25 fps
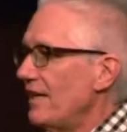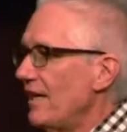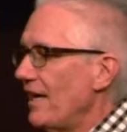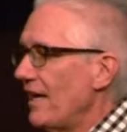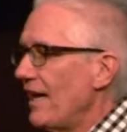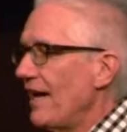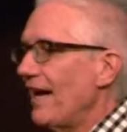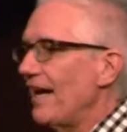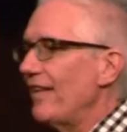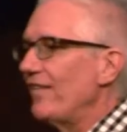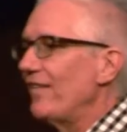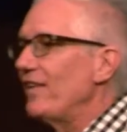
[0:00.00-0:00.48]

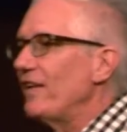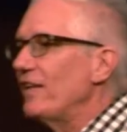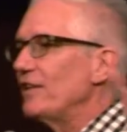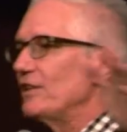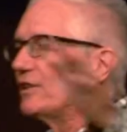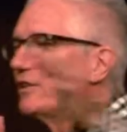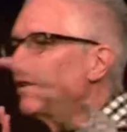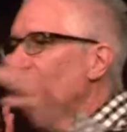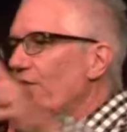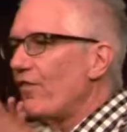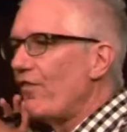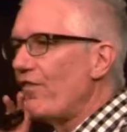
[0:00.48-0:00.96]
and
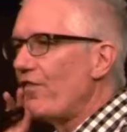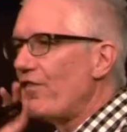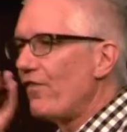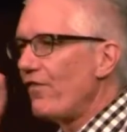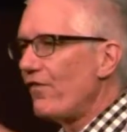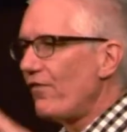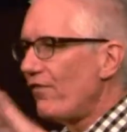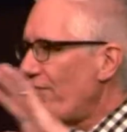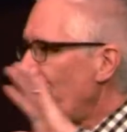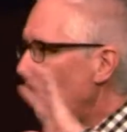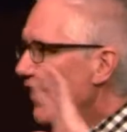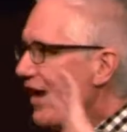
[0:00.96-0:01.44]
these
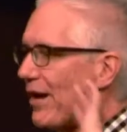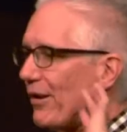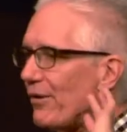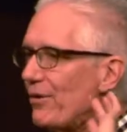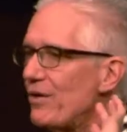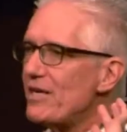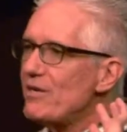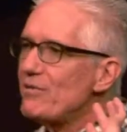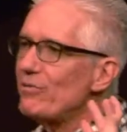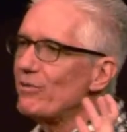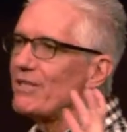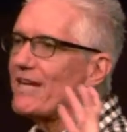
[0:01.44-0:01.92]

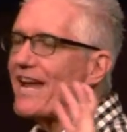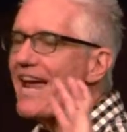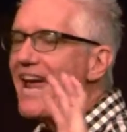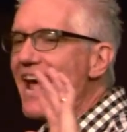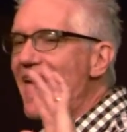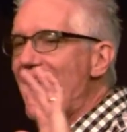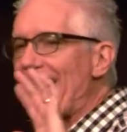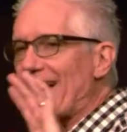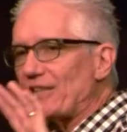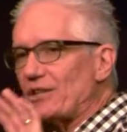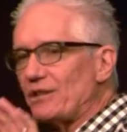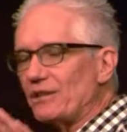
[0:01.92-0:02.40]
varied
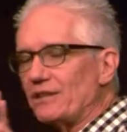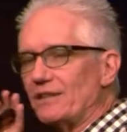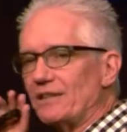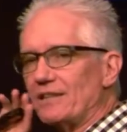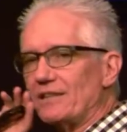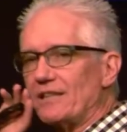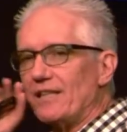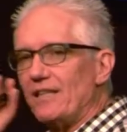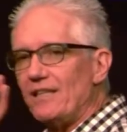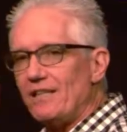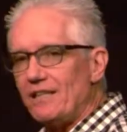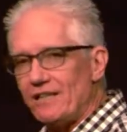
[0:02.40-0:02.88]
reactions.